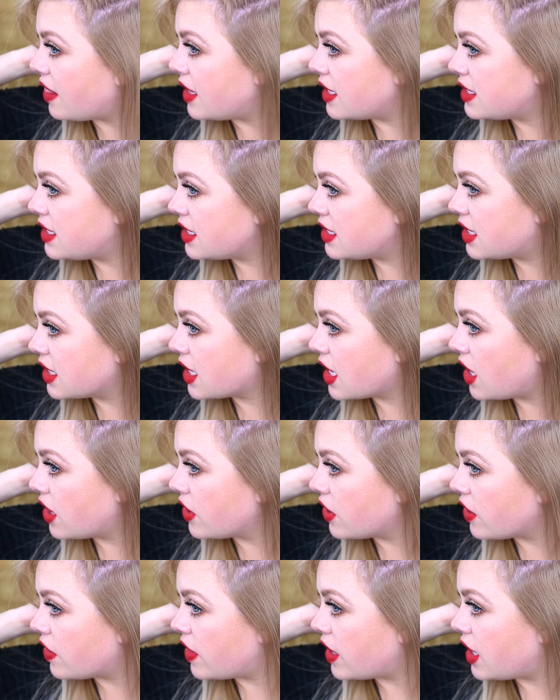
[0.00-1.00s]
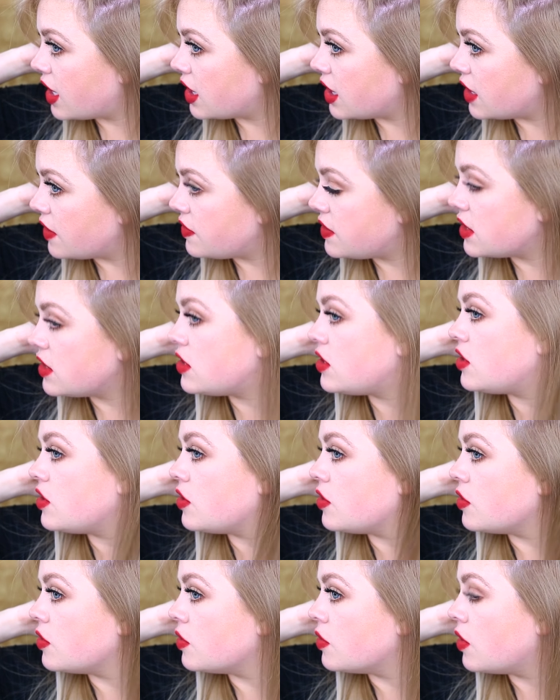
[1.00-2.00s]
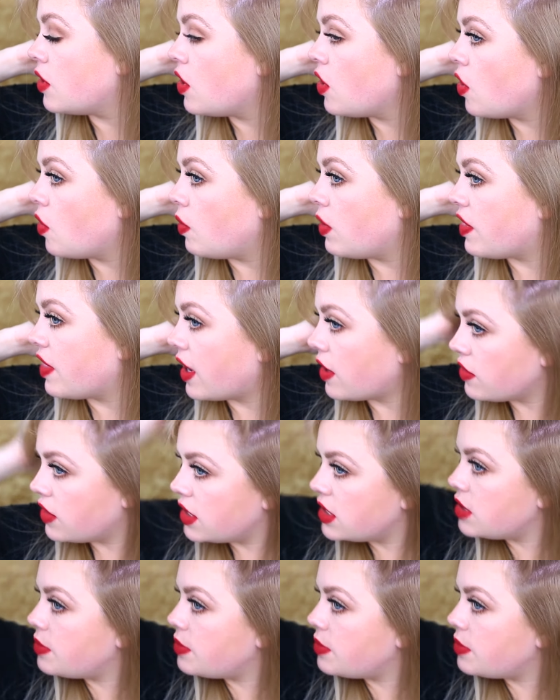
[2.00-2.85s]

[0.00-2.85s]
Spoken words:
this is the color that it lifted to without the